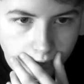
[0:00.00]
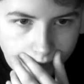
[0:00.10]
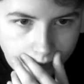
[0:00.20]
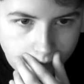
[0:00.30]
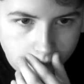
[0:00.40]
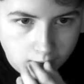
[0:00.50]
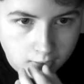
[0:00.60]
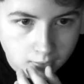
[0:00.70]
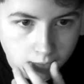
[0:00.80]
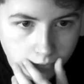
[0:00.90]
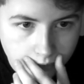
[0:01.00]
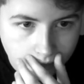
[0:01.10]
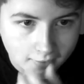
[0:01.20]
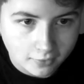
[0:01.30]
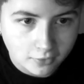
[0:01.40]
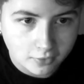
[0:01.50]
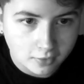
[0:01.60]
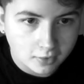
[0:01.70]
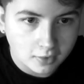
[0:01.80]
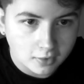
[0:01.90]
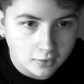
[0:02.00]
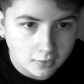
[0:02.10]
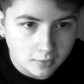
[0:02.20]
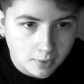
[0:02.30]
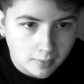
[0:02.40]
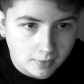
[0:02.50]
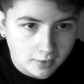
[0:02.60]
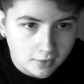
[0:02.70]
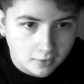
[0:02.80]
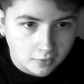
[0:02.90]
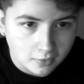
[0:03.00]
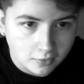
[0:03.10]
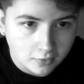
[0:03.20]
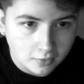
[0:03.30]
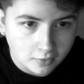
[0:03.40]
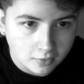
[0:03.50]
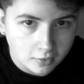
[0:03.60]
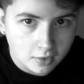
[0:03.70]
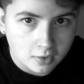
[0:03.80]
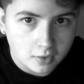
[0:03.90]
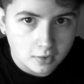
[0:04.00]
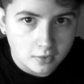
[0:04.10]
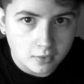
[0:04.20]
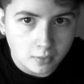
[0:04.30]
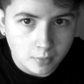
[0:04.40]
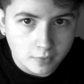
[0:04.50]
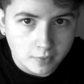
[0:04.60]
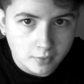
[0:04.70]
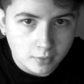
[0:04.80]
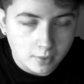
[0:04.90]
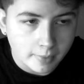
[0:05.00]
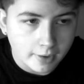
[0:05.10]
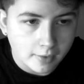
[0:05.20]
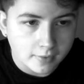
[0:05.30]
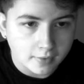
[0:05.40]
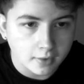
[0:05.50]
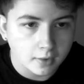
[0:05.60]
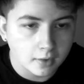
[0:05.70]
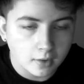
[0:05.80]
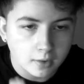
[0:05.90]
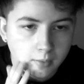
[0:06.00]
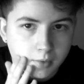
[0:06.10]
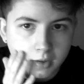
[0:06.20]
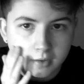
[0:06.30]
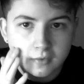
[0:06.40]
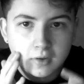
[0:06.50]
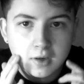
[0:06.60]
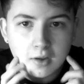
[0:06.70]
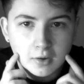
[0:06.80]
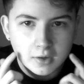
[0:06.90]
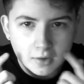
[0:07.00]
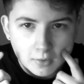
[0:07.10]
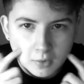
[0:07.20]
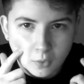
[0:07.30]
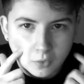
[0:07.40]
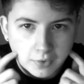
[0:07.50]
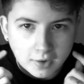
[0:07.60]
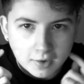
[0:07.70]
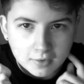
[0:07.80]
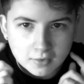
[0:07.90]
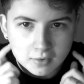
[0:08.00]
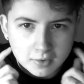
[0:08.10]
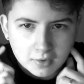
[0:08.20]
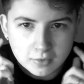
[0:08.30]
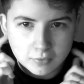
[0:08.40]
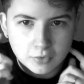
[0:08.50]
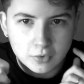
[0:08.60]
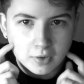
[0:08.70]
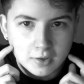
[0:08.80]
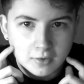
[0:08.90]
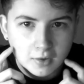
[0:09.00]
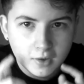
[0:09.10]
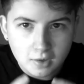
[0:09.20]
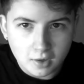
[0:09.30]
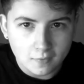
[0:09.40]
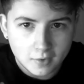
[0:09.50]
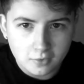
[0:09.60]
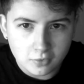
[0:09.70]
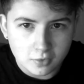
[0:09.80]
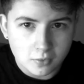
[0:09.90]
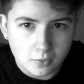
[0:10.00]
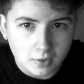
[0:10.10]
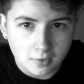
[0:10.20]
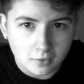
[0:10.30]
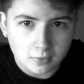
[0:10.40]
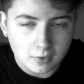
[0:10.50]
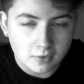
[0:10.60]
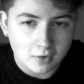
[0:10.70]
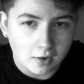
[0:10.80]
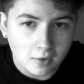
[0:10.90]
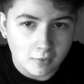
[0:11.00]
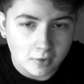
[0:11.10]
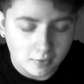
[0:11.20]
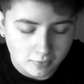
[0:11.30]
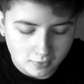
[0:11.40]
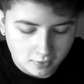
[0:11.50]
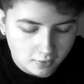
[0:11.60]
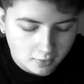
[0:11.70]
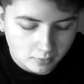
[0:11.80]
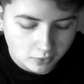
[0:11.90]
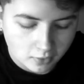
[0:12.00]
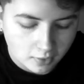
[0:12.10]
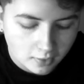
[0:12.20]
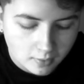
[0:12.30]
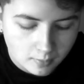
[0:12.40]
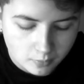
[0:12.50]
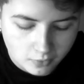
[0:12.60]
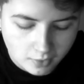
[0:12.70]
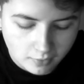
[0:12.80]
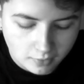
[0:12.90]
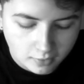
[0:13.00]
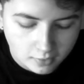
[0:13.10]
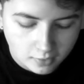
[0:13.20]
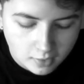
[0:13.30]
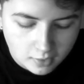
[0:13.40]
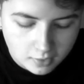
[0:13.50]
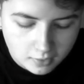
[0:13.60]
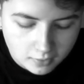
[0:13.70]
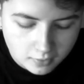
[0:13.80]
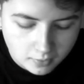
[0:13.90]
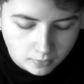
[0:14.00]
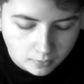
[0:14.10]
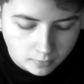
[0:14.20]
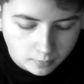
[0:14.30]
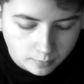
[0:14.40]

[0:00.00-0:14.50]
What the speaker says: I get the tash, the baby tash, the one that's quite embarrassing, and I get like odd hairs, like kind of dotted, and they're just annoying, so I shave, and I've decided I'm just going to keep shaving until